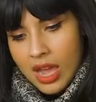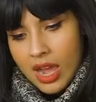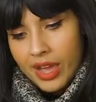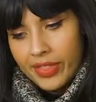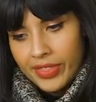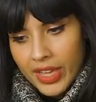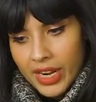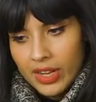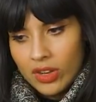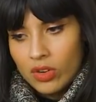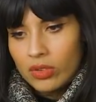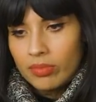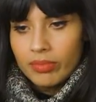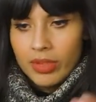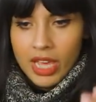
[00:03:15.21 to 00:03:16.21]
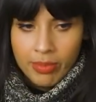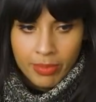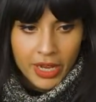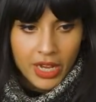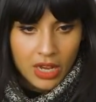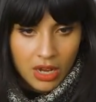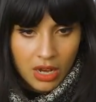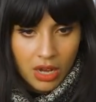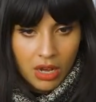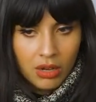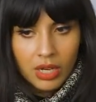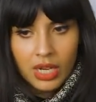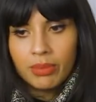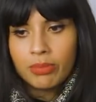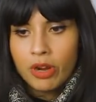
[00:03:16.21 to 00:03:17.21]
And then I got hit by a car
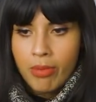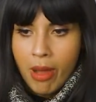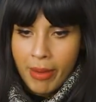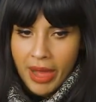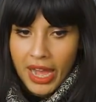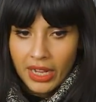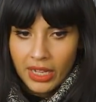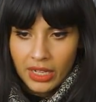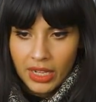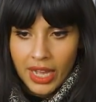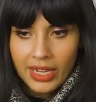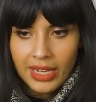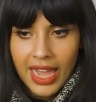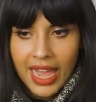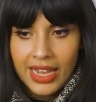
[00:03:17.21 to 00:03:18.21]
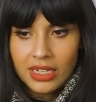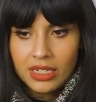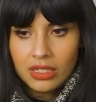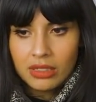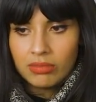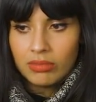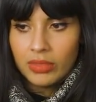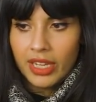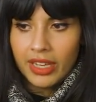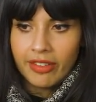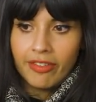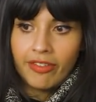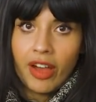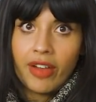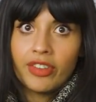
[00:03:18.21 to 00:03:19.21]
and broke my back and gained like
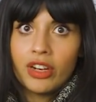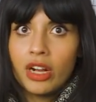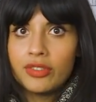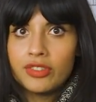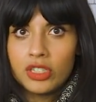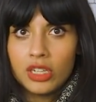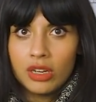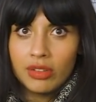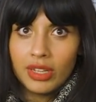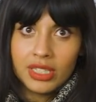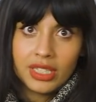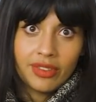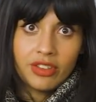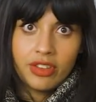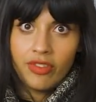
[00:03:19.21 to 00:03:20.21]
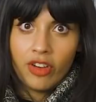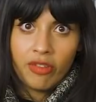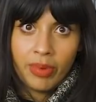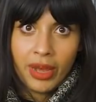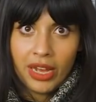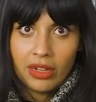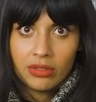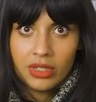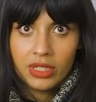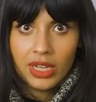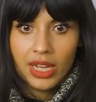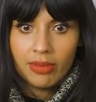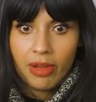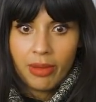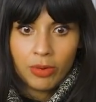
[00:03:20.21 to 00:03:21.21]
5.5 stone, that's 75 pounds,
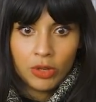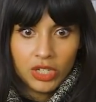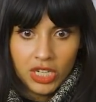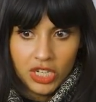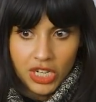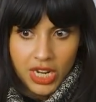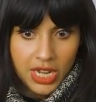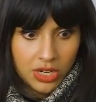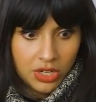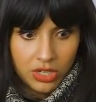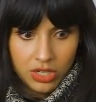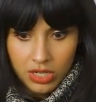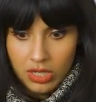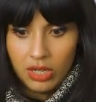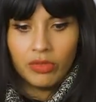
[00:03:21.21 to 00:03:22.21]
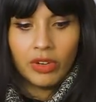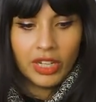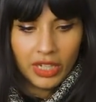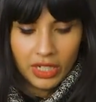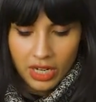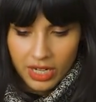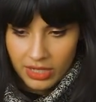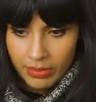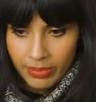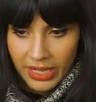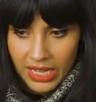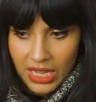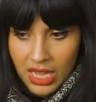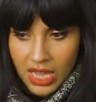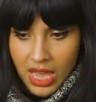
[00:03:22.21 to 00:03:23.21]
and my body changed
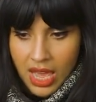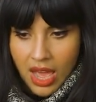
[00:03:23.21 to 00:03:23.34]
unrecognisably.